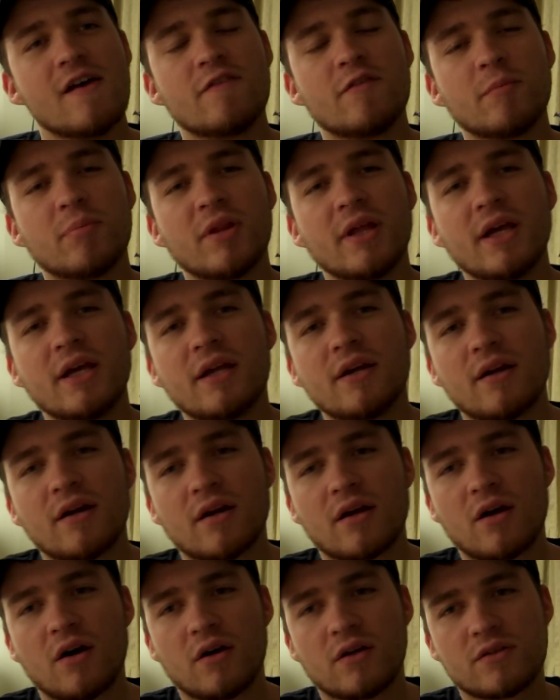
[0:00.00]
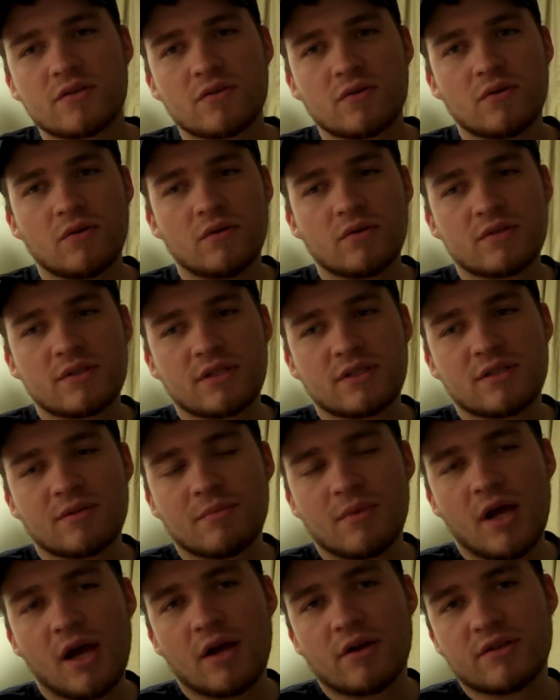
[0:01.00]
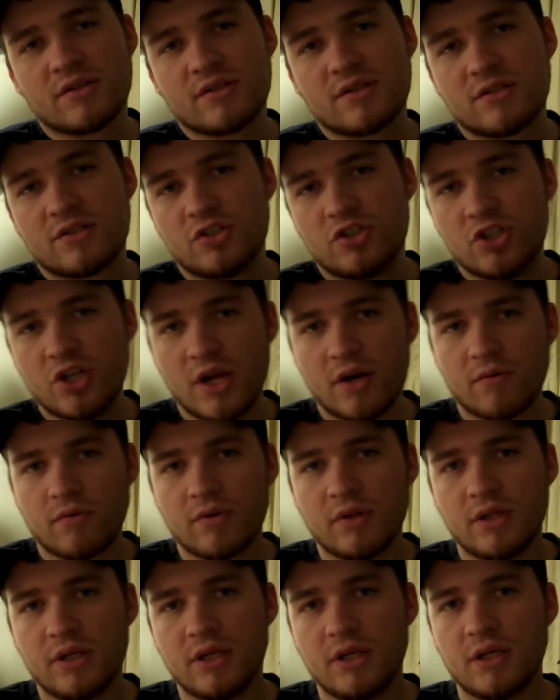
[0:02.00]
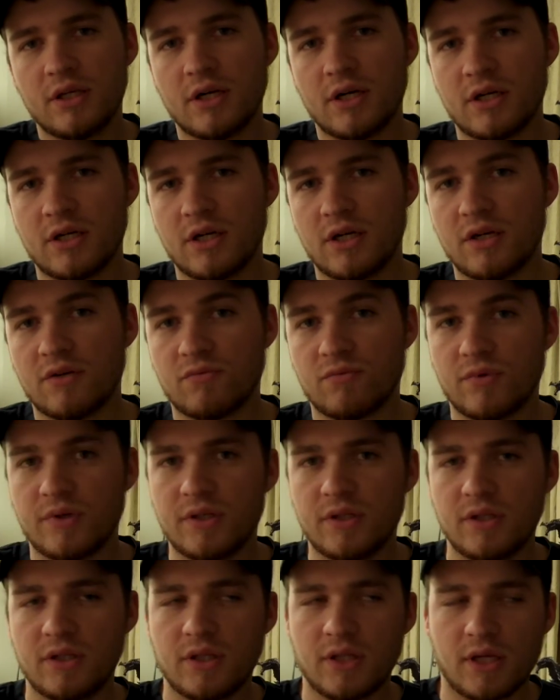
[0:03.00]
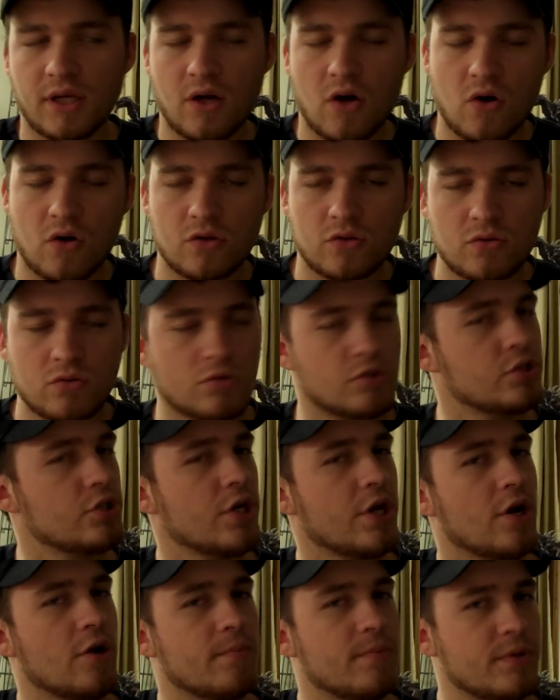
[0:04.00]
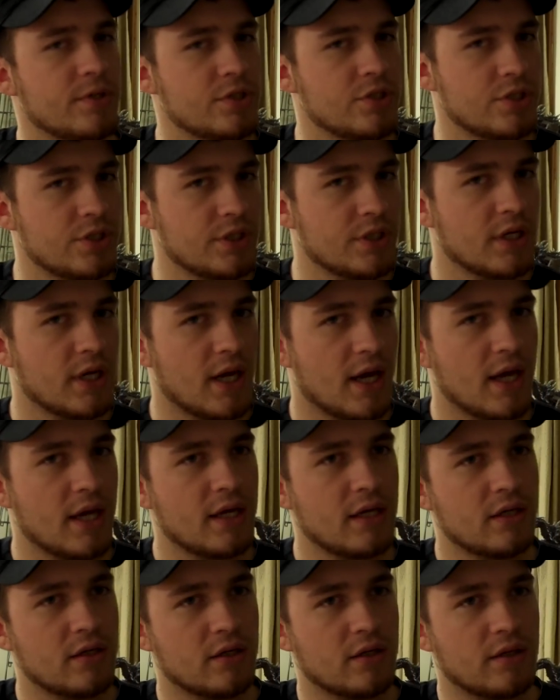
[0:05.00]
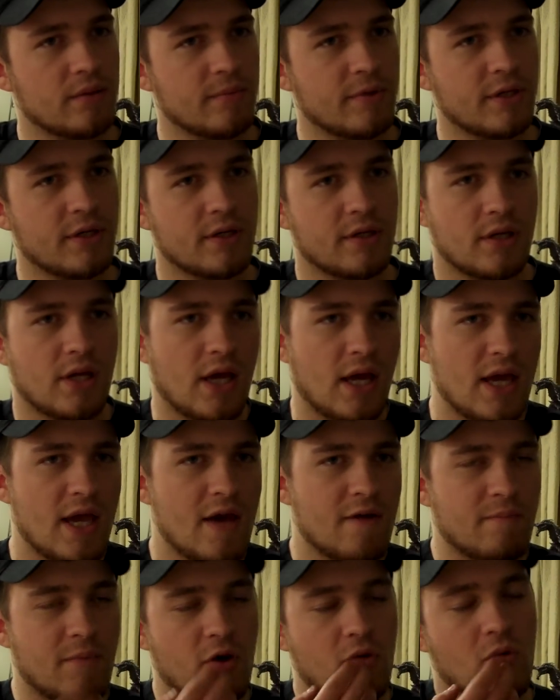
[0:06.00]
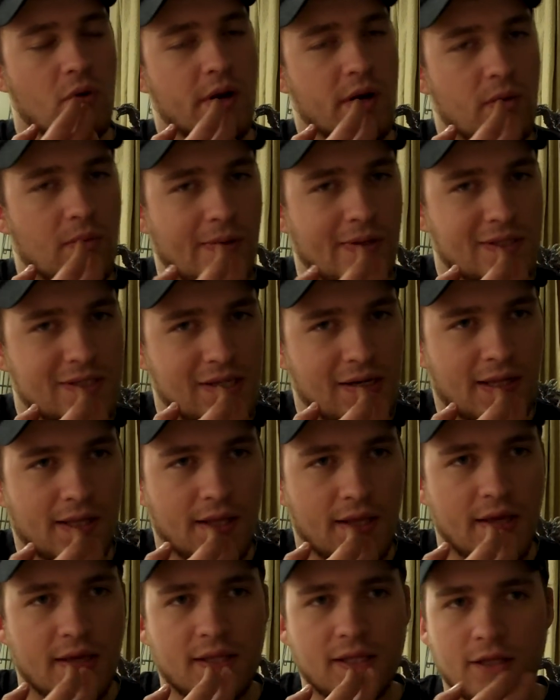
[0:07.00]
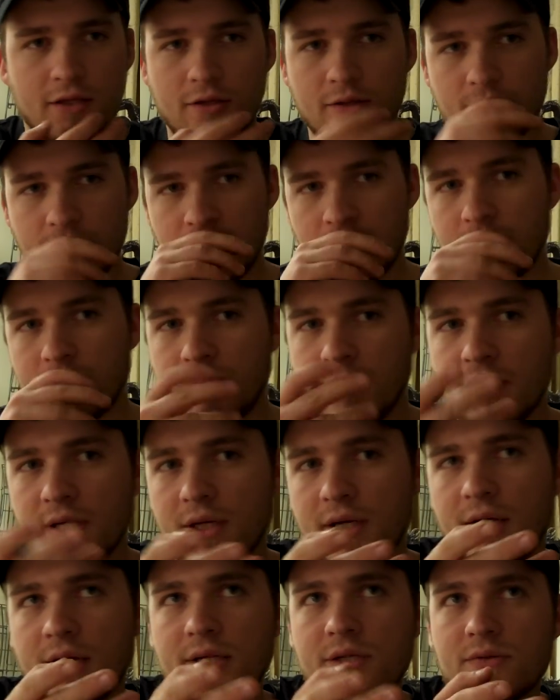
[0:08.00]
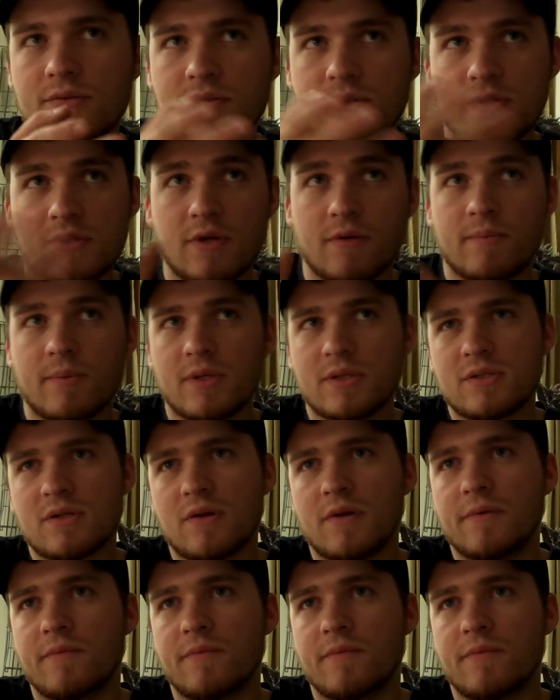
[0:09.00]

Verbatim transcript: if I'm playing it on a console, since I'm not generally a, a really like hardcore J R P G guy, I mean, I have my weird ones that I like, like like Baten Kaitos and stuff, but that's